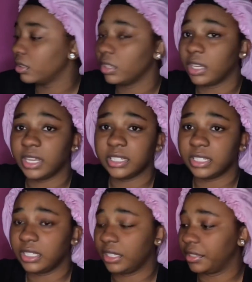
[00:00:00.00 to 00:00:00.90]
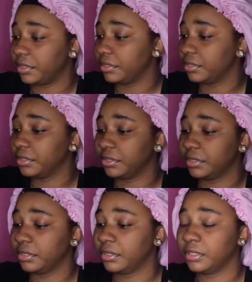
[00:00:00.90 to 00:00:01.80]
And then
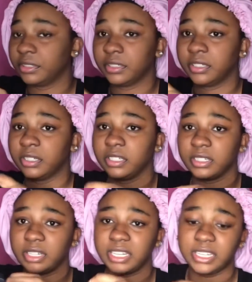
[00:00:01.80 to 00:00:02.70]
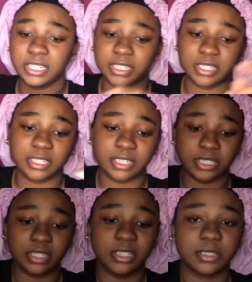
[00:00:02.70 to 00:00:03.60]
they get
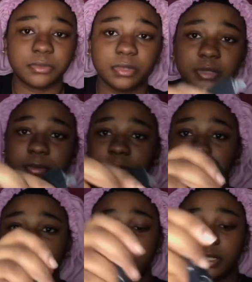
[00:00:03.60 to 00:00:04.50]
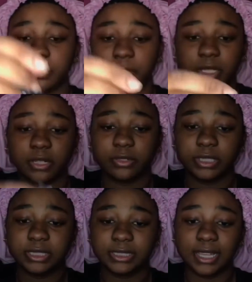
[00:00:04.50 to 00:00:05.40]
another rubber band and put it on
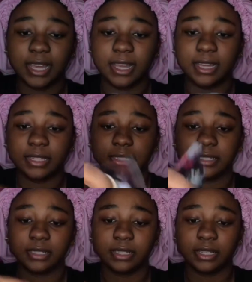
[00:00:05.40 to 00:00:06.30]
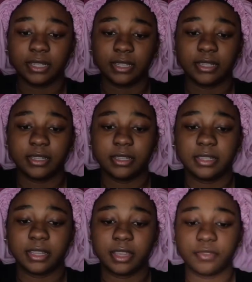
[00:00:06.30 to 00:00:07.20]
this side
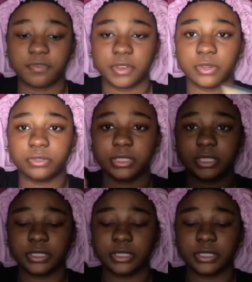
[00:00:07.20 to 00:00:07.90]
and fold it.